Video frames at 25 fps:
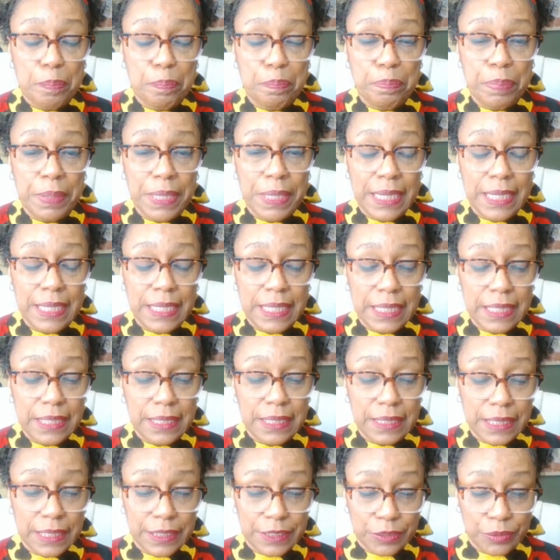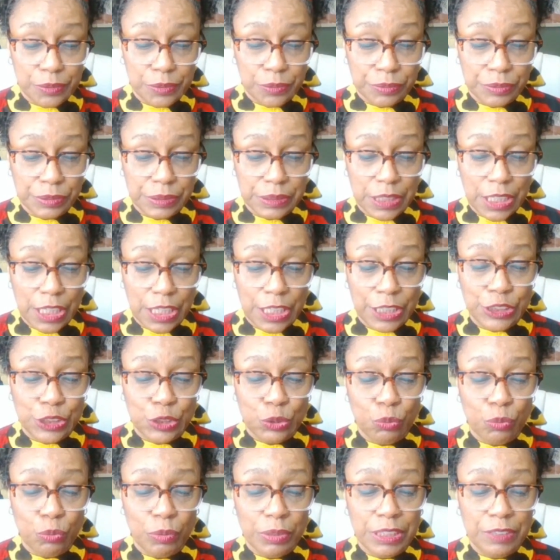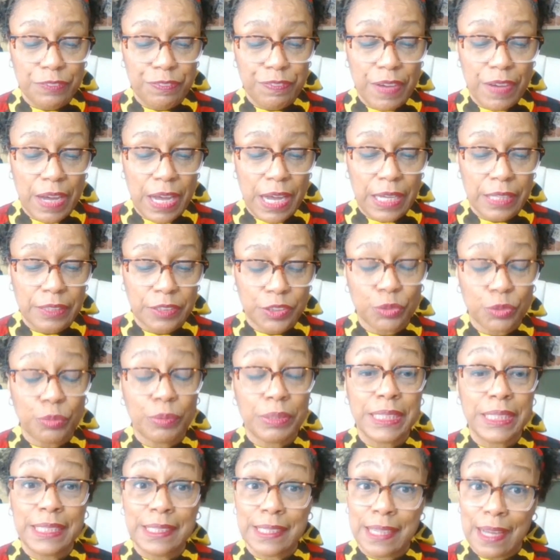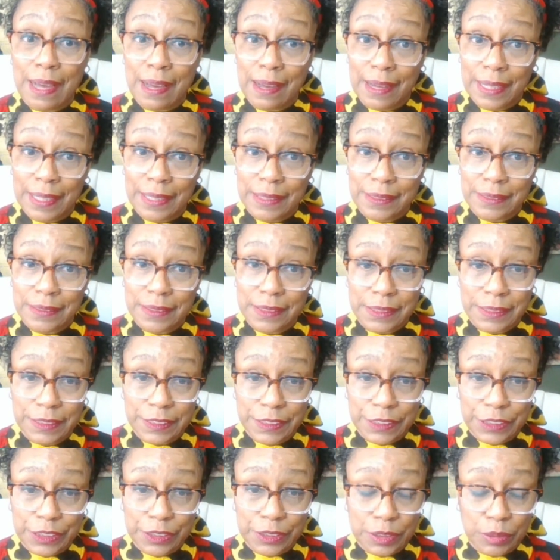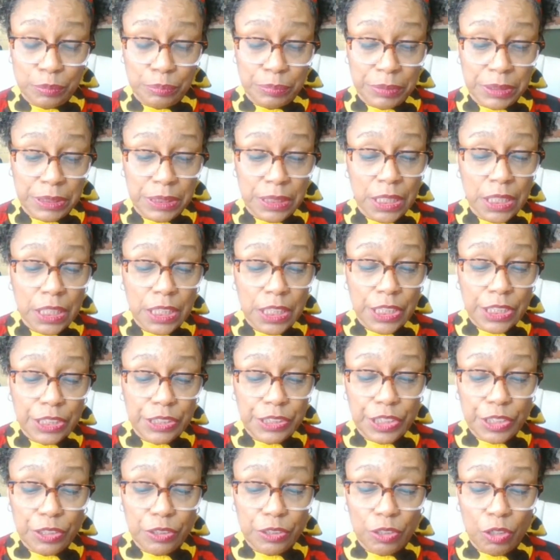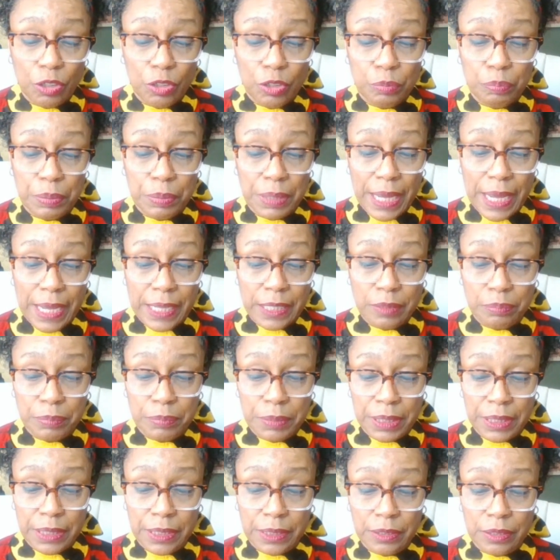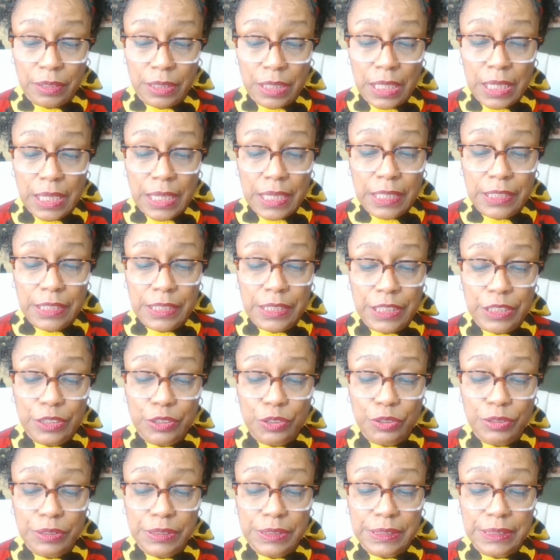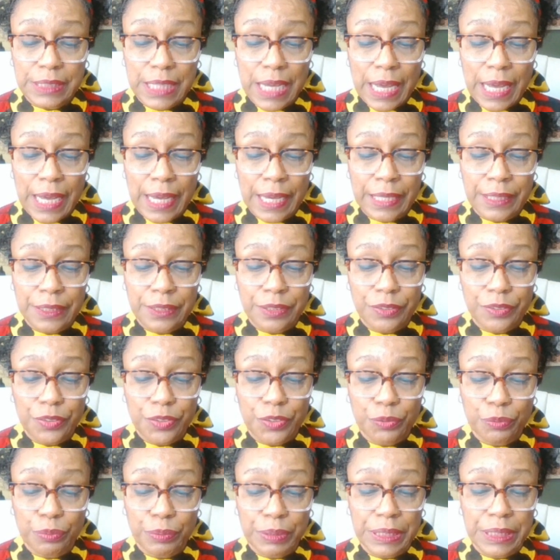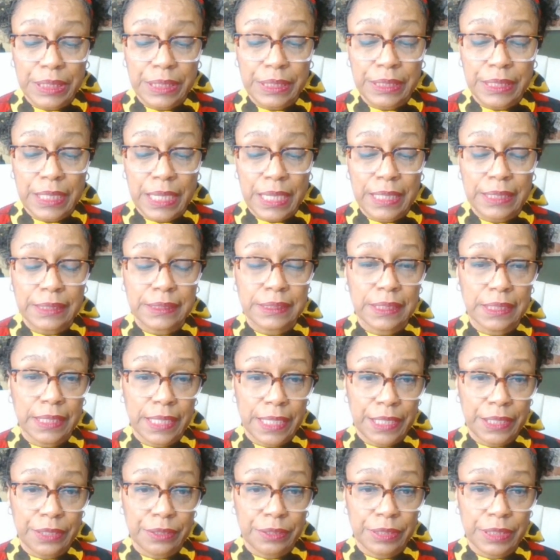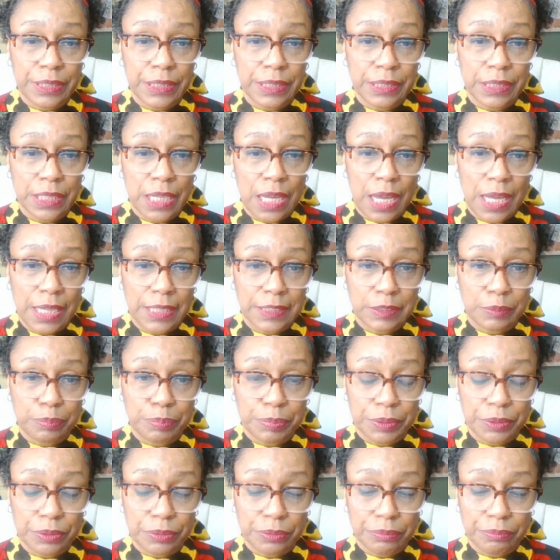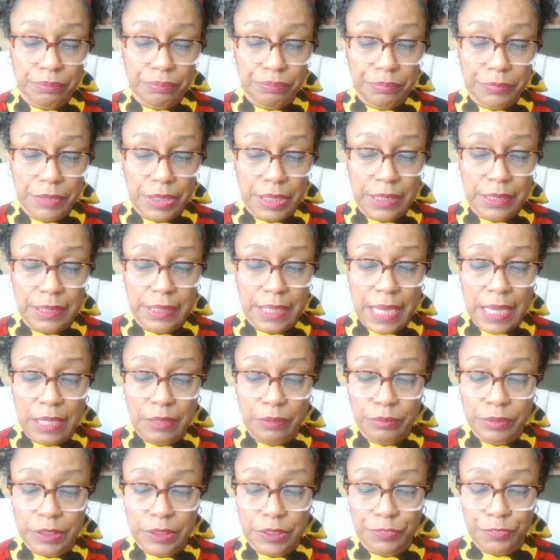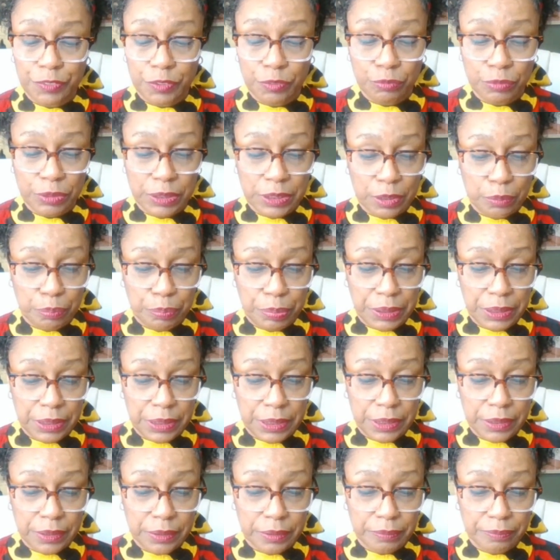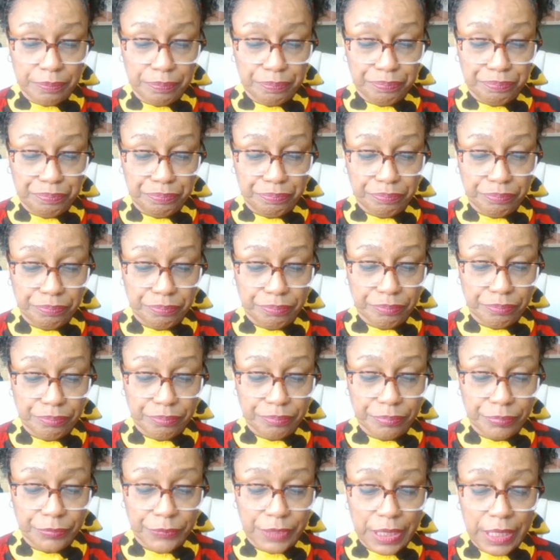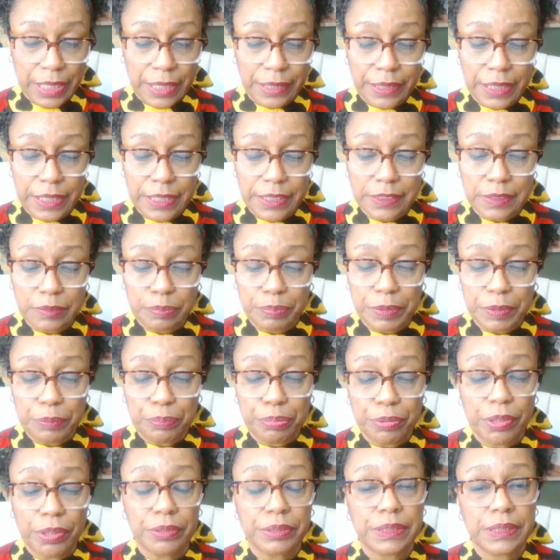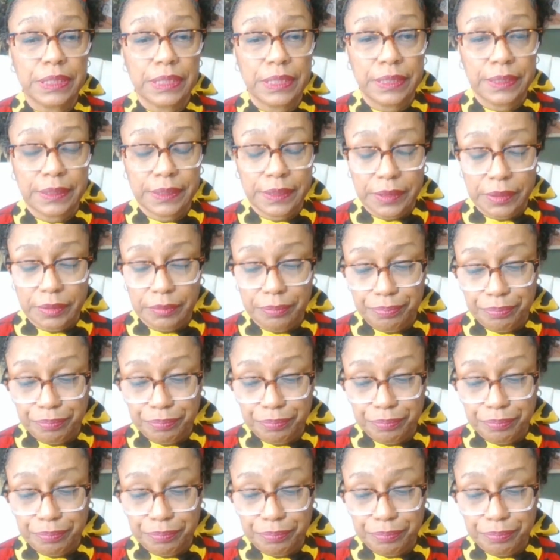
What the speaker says: beating Nichols, a 29-year-old Black man. Nichols died 3 days later in the hospital. And that was from Wikipedia. And there's been protests.